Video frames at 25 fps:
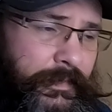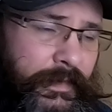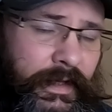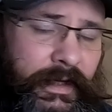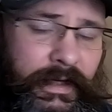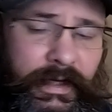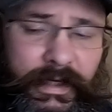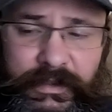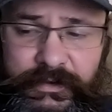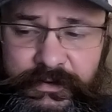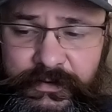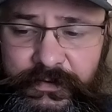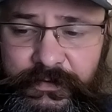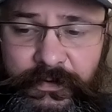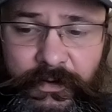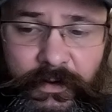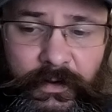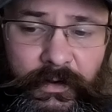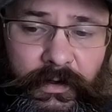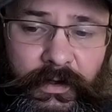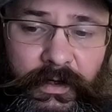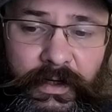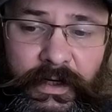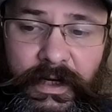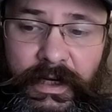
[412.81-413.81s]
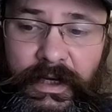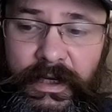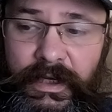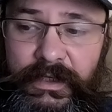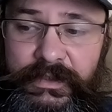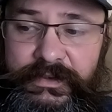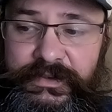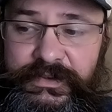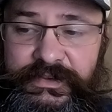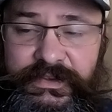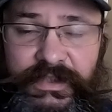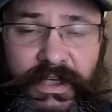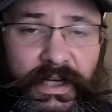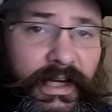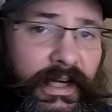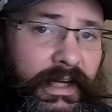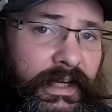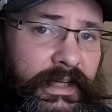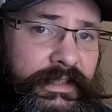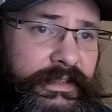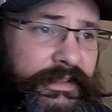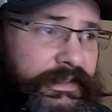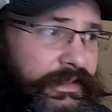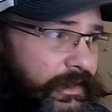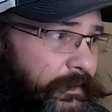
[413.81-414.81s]
As far as
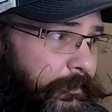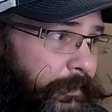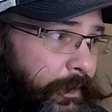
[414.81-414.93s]
size,